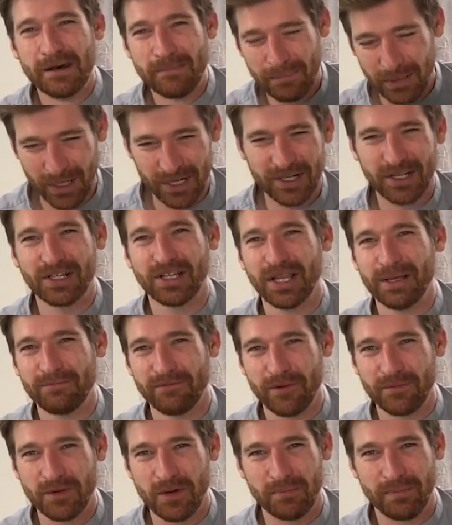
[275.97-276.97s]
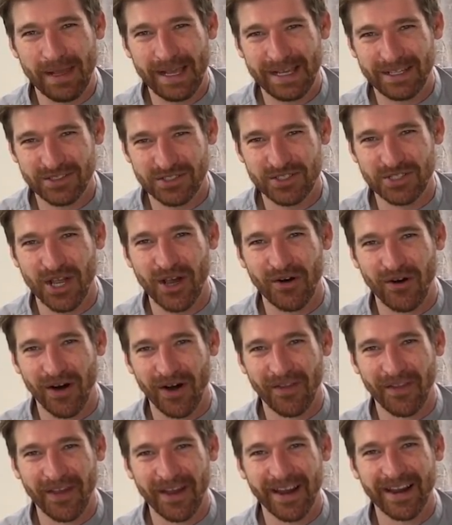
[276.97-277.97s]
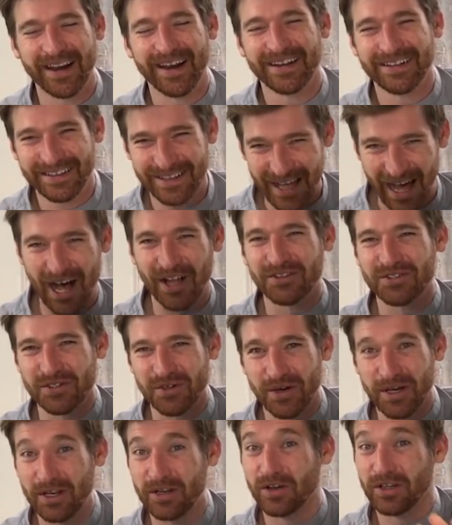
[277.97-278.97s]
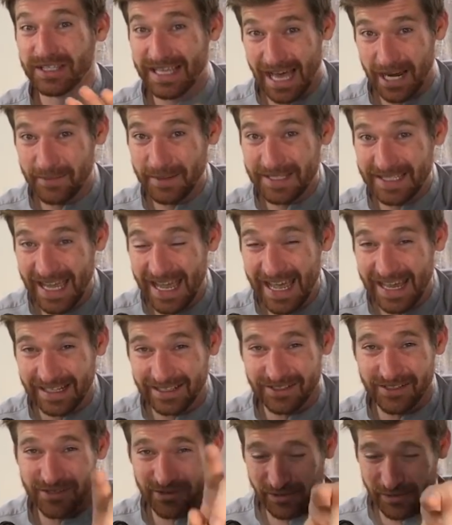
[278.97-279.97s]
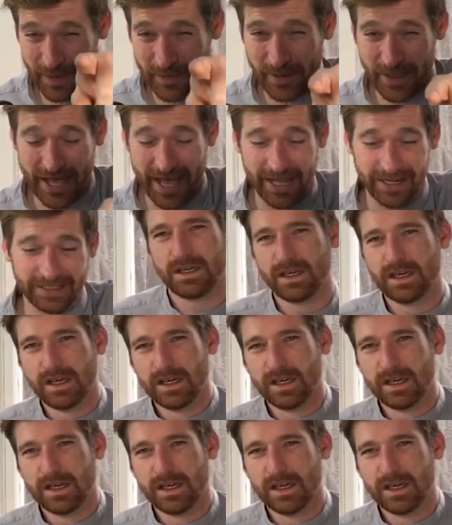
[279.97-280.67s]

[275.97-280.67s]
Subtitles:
put a clip from your band's show on there, and I'll do it. Got to be 10, so remember that.